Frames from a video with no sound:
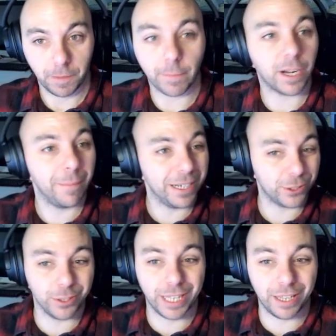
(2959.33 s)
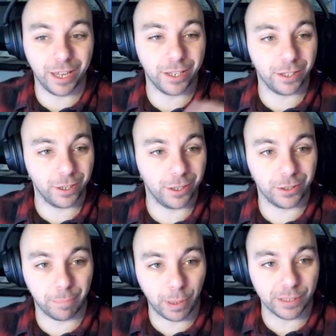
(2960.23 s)
I'm going to make sure that uh, uh,
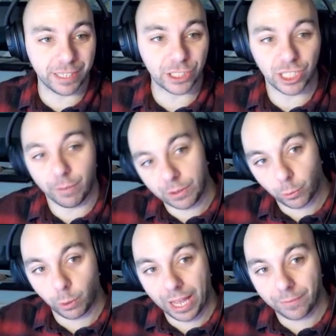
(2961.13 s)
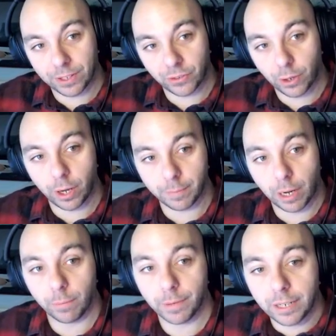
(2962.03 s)
the bird dictionaries all have this name
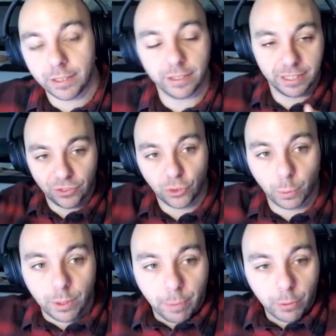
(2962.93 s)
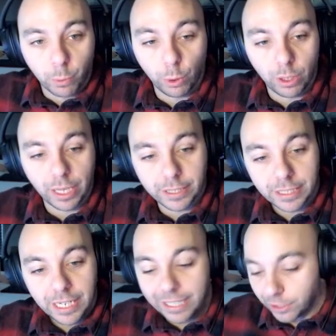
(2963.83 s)
now. And this is what the bird will look like.
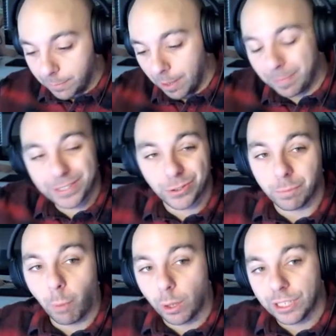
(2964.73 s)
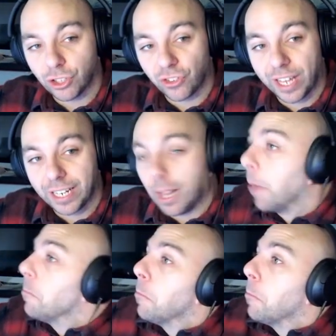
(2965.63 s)
It's going to be a picture of Molly just sat there like.